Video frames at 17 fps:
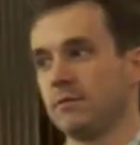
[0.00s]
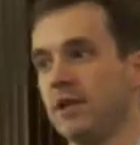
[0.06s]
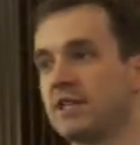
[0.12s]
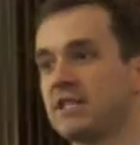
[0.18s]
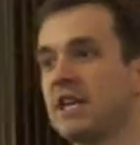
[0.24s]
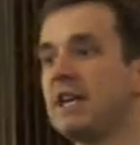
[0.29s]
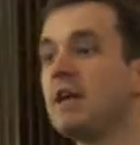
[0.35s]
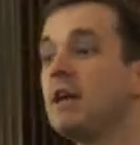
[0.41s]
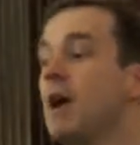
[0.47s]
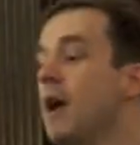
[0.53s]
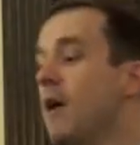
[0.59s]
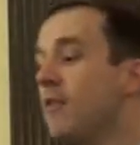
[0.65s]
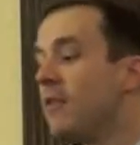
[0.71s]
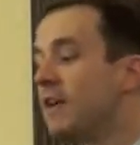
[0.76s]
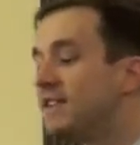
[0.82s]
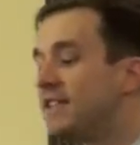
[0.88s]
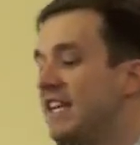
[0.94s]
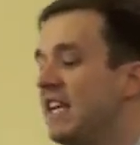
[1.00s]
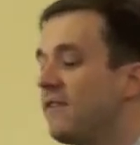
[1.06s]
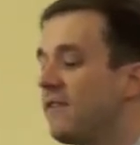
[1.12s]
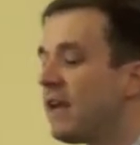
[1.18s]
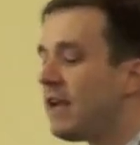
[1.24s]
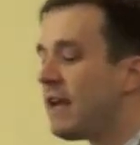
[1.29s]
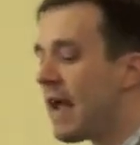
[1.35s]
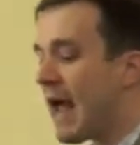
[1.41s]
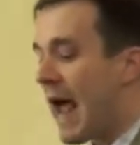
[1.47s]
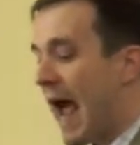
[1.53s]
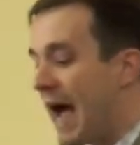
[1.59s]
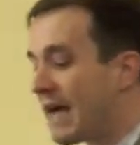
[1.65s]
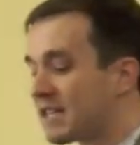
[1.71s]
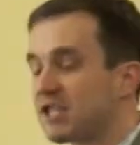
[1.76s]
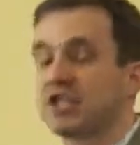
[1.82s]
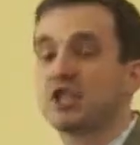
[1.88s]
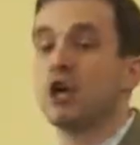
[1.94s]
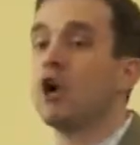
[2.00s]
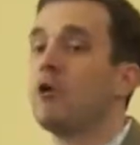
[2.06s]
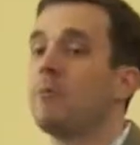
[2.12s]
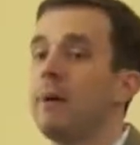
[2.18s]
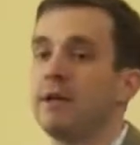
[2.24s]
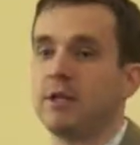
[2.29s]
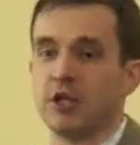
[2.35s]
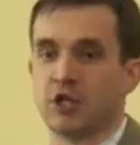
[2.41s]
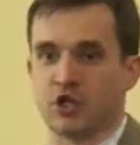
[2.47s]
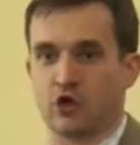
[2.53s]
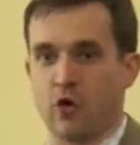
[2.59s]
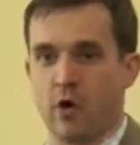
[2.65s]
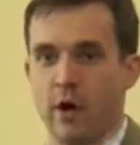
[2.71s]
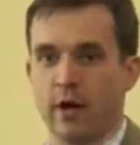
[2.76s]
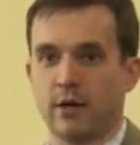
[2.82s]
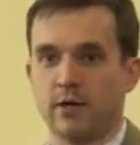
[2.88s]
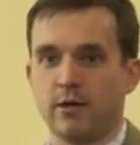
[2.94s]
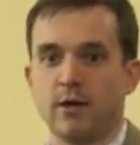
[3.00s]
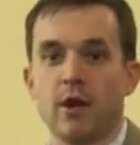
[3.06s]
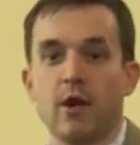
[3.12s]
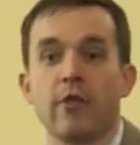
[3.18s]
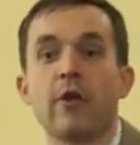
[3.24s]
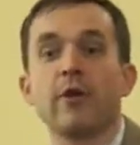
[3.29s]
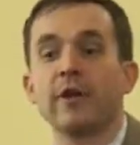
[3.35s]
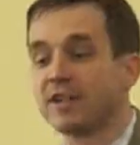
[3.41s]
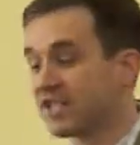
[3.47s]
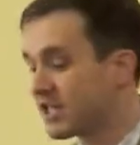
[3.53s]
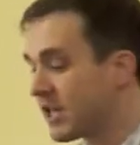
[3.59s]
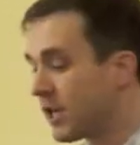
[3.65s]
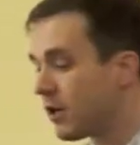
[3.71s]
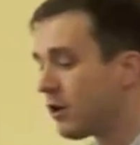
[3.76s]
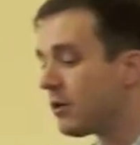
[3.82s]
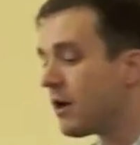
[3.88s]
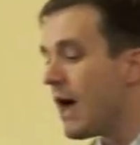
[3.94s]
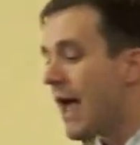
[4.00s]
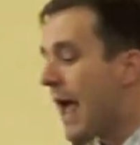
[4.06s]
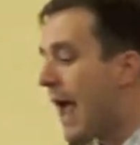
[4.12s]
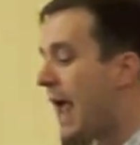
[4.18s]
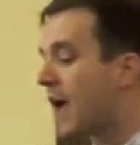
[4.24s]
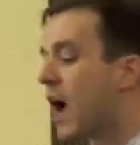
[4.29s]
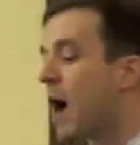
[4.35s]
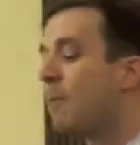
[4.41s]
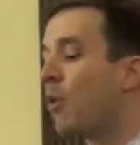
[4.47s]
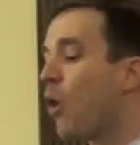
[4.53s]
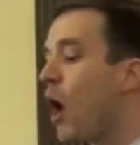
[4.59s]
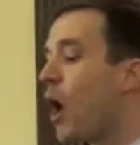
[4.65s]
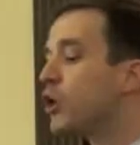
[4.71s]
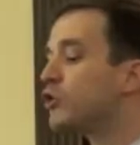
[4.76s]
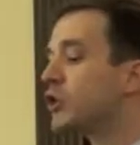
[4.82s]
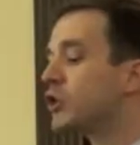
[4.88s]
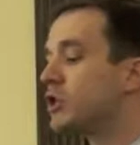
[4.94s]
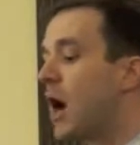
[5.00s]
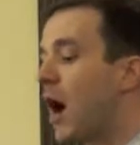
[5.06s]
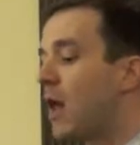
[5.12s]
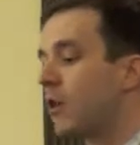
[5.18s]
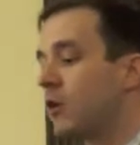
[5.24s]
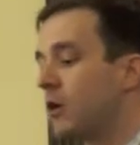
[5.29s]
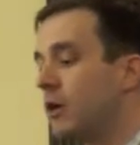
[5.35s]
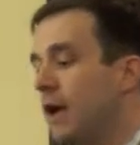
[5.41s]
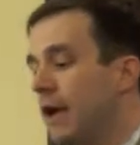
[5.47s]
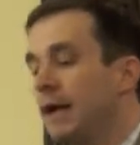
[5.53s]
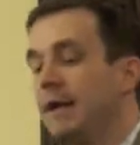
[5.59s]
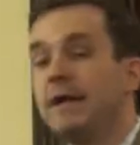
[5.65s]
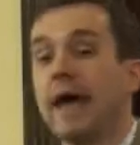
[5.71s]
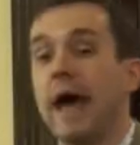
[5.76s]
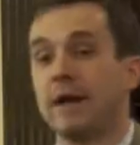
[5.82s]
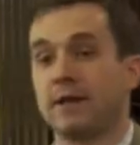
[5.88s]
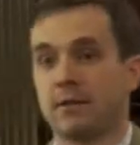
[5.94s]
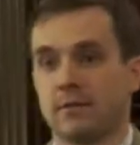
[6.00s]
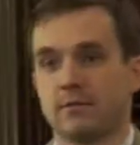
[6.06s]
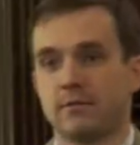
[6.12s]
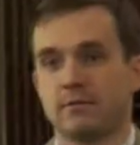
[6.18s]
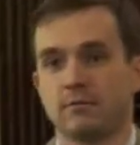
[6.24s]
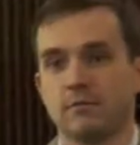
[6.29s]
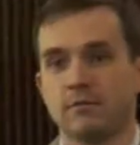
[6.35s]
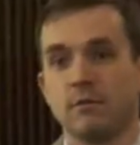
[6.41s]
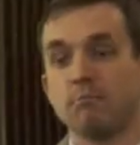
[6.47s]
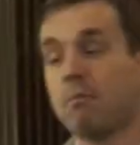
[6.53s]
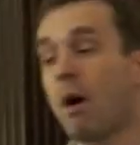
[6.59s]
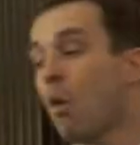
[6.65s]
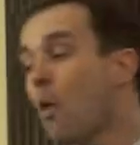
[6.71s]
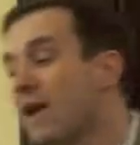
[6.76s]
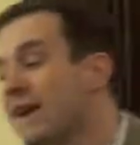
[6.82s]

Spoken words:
You see, the TV has still been destroyed. There is still a couple $100 debt. But